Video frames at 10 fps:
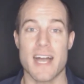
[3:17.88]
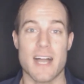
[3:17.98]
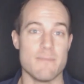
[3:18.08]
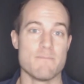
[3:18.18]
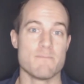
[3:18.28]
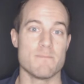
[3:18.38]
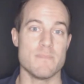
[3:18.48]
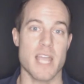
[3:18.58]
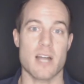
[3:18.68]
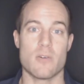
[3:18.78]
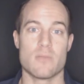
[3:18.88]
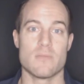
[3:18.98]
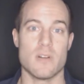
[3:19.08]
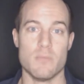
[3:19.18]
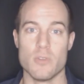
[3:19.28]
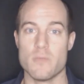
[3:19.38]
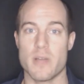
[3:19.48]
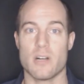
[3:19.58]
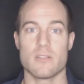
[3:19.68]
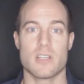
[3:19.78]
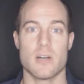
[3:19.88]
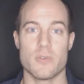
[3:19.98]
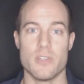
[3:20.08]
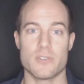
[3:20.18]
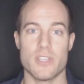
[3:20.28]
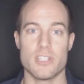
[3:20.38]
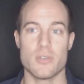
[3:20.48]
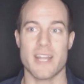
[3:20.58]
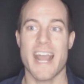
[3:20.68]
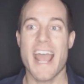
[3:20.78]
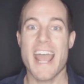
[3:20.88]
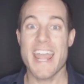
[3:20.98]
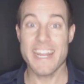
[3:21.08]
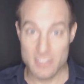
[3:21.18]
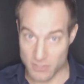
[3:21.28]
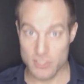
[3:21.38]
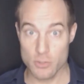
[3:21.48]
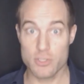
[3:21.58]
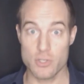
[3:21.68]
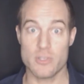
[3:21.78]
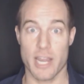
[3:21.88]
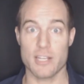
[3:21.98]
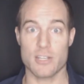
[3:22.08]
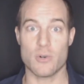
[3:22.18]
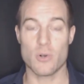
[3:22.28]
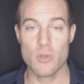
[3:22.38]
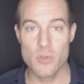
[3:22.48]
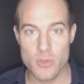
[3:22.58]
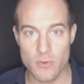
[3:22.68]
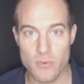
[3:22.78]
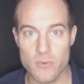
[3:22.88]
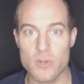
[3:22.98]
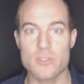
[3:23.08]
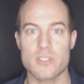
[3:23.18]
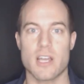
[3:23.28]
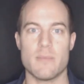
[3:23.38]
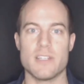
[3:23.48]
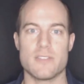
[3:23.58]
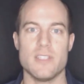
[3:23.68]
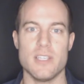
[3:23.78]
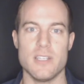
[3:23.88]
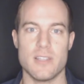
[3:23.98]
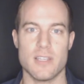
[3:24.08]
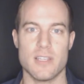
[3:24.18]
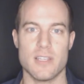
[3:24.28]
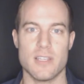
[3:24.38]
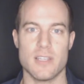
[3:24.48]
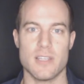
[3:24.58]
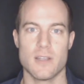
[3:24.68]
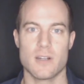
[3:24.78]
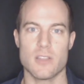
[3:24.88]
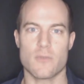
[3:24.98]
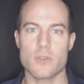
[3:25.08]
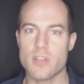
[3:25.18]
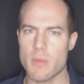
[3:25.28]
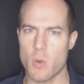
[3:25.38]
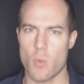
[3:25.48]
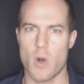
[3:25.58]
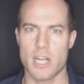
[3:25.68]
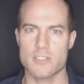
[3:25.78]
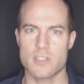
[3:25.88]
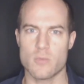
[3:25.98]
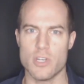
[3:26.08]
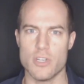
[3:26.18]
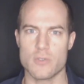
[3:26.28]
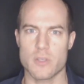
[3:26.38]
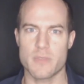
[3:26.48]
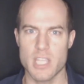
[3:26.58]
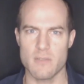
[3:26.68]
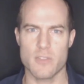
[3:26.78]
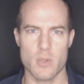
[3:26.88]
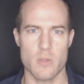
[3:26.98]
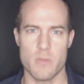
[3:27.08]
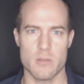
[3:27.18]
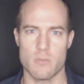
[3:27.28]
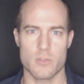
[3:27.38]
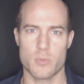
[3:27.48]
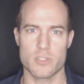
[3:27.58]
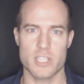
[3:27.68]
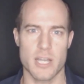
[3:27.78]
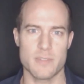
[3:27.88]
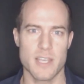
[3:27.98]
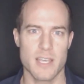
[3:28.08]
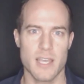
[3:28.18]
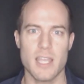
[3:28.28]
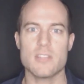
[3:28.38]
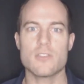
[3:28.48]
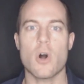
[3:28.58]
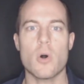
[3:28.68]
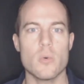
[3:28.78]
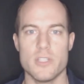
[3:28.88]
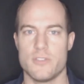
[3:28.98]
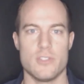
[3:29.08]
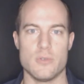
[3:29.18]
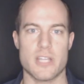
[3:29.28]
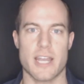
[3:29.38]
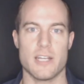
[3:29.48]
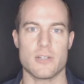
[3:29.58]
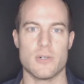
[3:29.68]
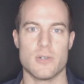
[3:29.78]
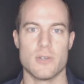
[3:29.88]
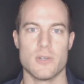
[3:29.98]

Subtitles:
I'm now a blue belt, a couple years into it. It's still too technical the first time I see anything. The first time I watch someone do something, even if they repeat it multiple times, it's always too technical.